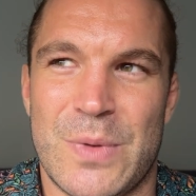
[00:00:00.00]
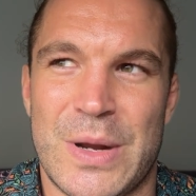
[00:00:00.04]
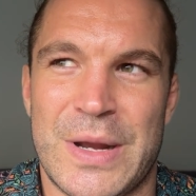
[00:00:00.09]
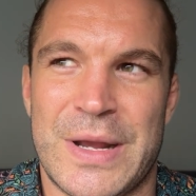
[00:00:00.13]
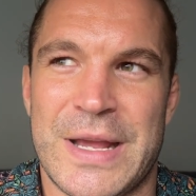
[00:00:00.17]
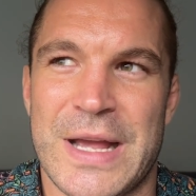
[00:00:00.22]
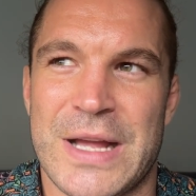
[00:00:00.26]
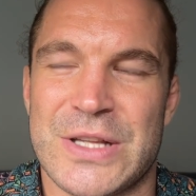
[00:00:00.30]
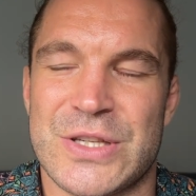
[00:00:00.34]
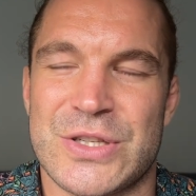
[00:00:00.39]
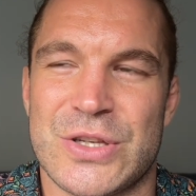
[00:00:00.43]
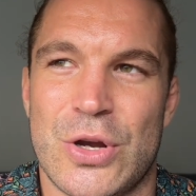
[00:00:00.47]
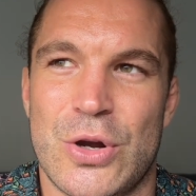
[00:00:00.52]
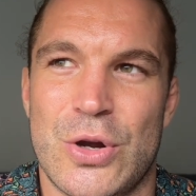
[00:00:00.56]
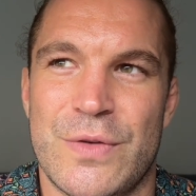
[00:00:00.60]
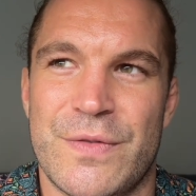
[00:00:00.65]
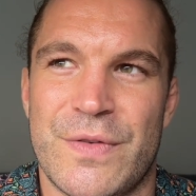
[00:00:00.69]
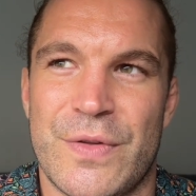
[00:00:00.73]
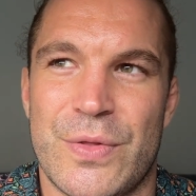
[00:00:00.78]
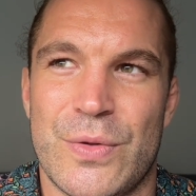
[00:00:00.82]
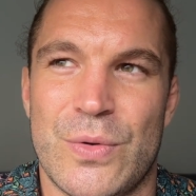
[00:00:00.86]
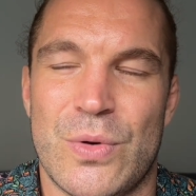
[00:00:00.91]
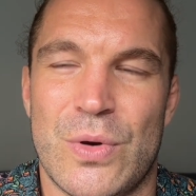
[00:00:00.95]
gets
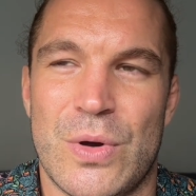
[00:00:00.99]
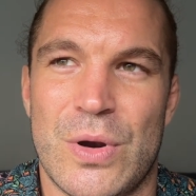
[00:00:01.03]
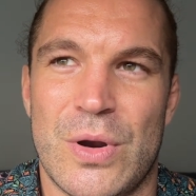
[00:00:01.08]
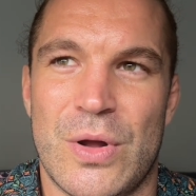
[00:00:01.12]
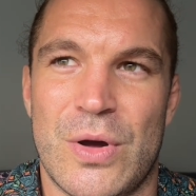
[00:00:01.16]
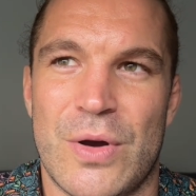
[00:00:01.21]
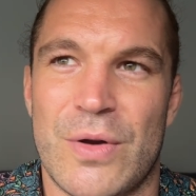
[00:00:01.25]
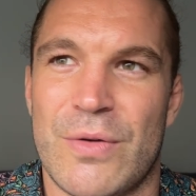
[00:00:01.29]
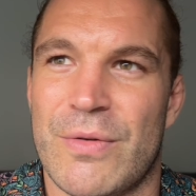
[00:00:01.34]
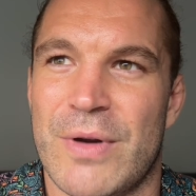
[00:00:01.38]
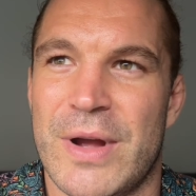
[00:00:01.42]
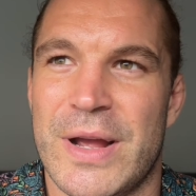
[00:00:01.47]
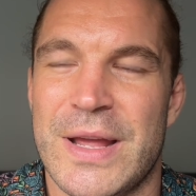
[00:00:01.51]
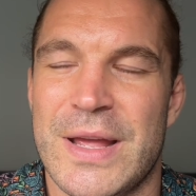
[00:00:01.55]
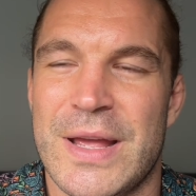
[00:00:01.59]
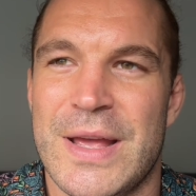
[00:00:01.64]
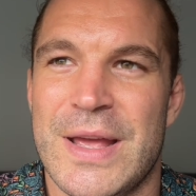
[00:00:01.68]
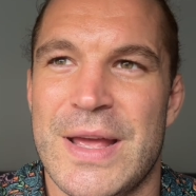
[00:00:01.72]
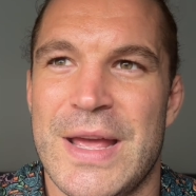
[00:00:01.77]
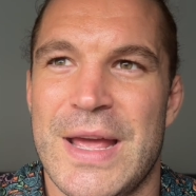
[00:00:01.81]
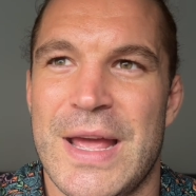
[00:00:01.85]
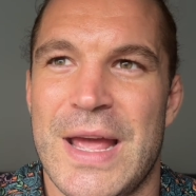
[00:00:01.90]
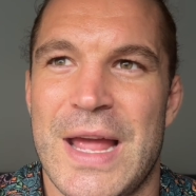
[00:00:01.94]
overthought a lot, right?
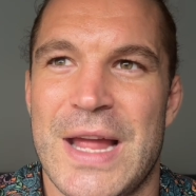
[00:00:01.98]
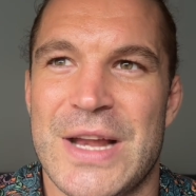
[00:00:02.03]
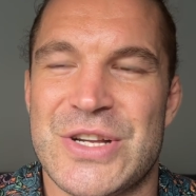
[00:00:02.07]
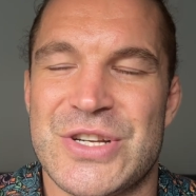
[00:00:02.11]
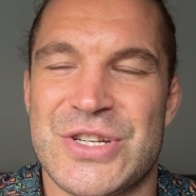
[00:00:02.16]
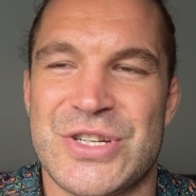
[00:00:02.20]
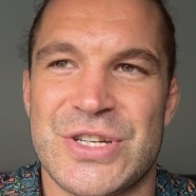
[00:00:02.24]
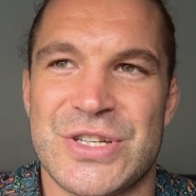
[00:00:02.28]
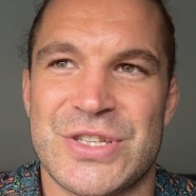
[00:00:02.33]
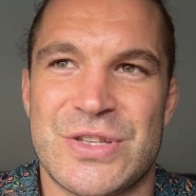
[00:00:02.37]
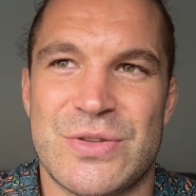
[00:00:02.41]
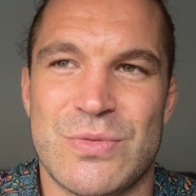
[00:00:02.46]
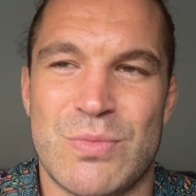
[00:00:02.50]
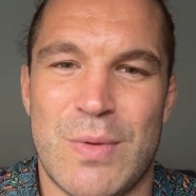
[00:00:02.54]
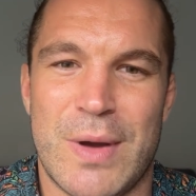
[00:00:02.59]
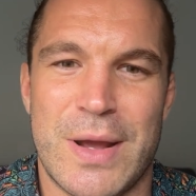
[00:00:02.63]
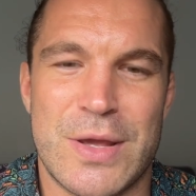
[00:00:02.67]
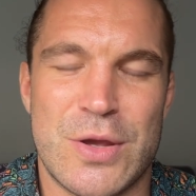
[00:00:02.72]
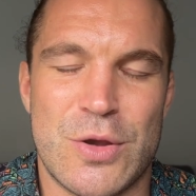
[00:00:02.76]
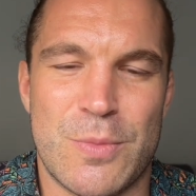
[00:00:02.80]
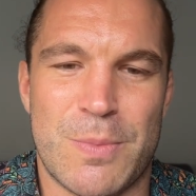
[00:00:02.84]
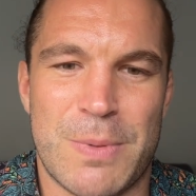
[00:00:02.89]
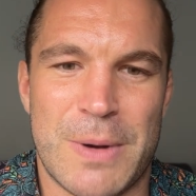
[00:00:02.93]
It's just the way
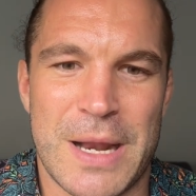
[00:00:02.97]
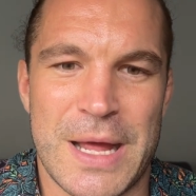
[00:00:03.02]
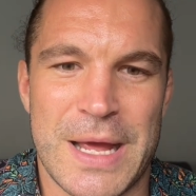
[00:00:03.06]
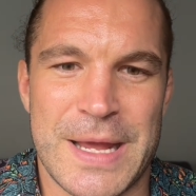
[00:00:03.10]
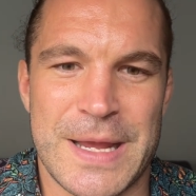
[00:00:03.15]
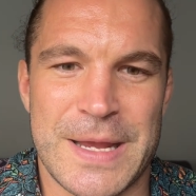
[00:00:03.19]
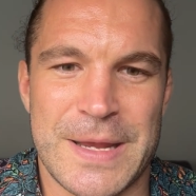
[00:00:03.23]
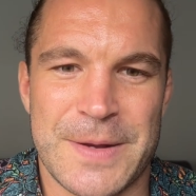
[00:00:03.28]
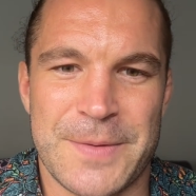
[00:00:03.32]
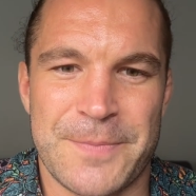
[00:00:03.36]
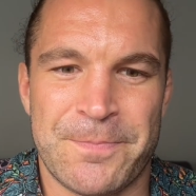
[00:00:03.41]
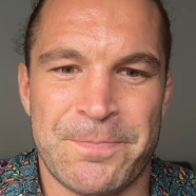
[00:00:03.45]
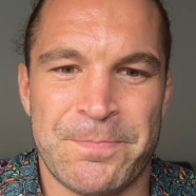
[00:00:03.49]
you play.